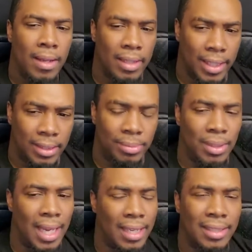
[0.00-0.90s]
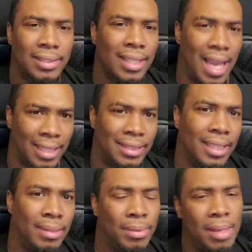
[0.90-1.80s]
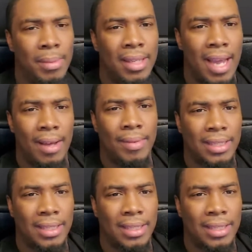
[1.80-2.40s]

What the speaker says: this is what, like I said, I seen him coming down.